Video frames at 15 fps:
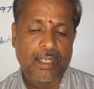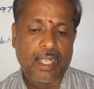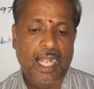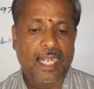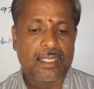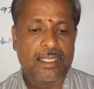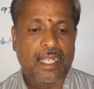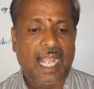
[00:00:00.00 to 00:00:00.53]

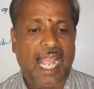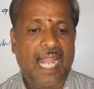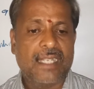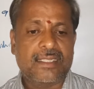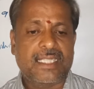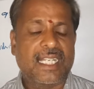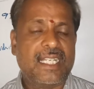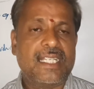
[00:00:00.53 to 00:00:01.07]
And
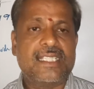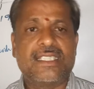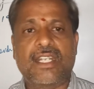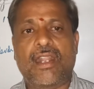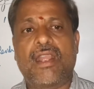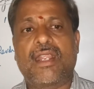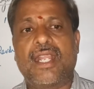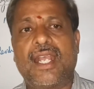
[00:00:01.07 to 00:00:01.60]

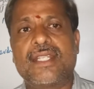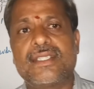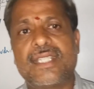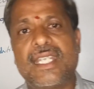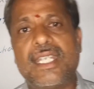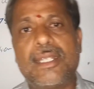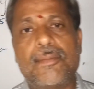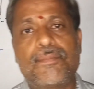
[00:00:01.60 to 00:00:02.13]
anti-Indira
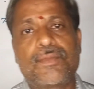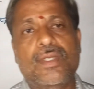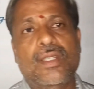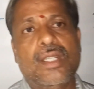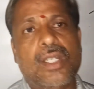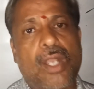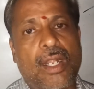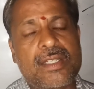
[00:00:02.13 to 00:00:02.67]
Gandhi
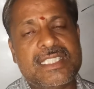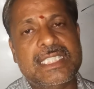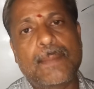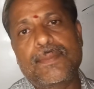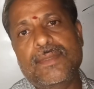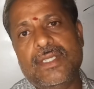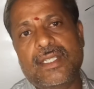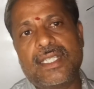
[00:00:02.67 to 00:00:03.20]

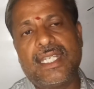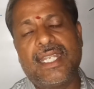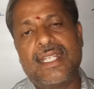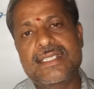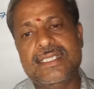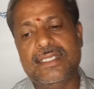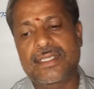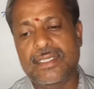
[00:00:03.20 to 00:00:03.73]
concept
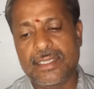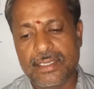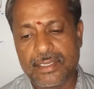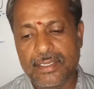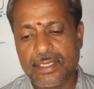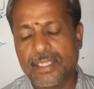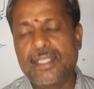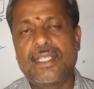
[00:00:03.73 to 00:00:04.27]
is
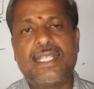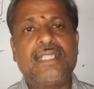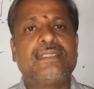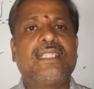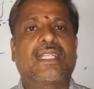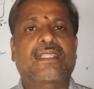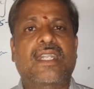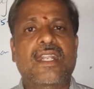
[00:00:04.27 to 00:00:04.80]

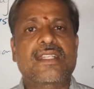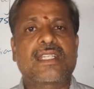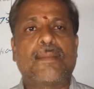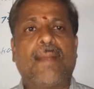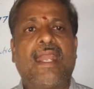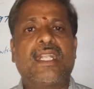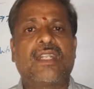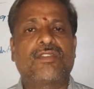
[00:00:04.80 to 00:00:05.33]
injected in the
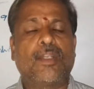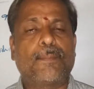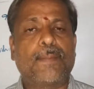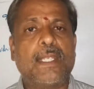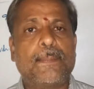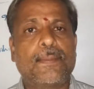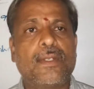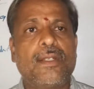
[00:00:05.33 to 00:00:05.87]
mind of the
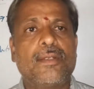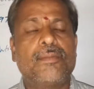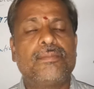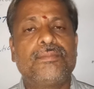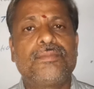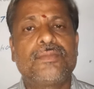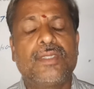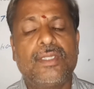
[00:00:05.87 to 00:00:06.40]
people
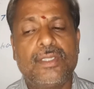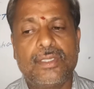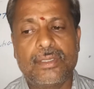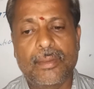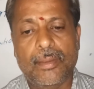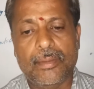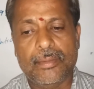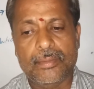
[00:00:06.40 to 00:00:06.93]

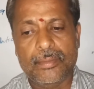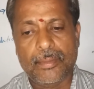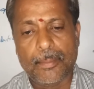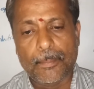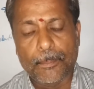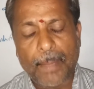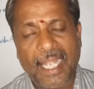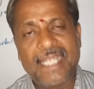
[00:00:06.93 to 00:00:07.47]

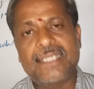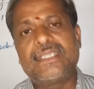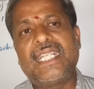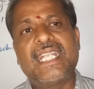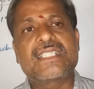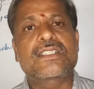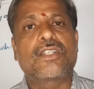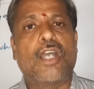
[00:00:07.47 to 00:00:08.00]
by
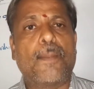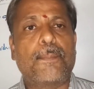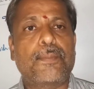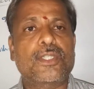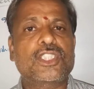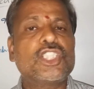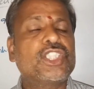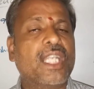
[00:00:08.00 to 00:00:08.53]
these
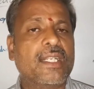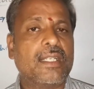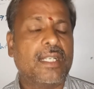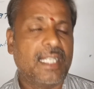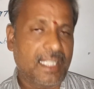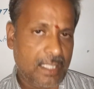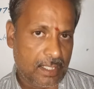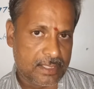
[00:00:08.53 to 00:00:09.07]
opposition
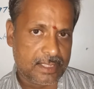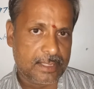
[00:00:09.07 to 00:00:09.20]
leaders.